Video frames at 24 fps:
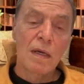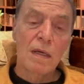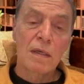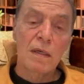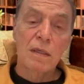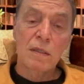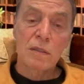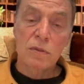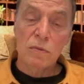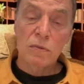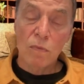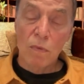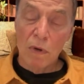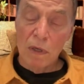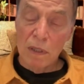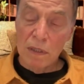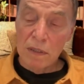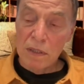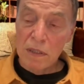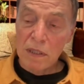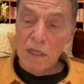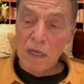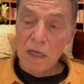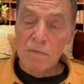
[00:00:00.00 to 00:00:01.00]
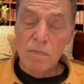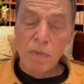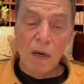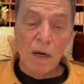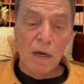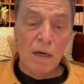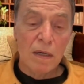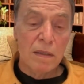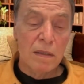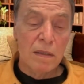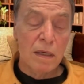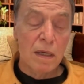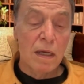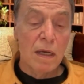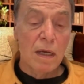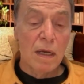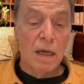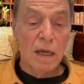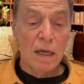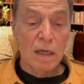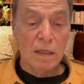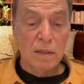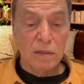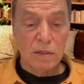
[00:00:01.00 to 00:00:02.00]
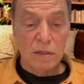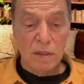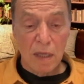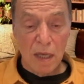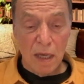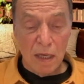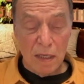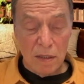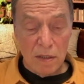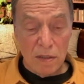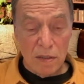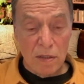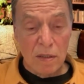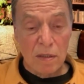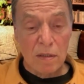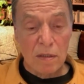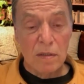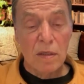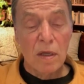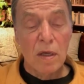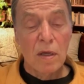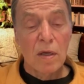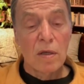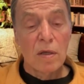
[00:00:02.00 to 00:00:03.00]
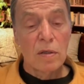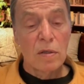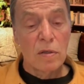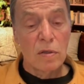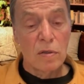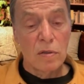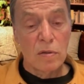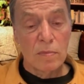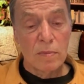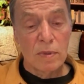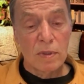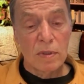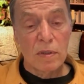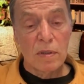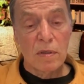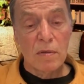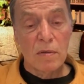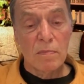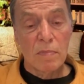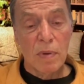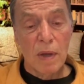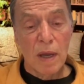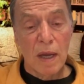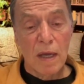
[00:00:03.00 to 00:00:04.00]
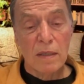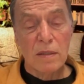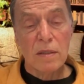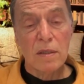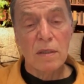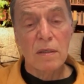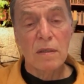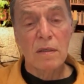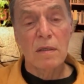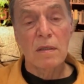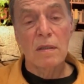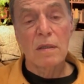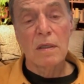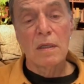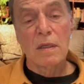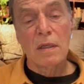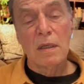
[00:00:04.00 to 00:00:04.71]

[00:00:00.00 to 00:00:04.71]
Because once that part has tasted human compassion,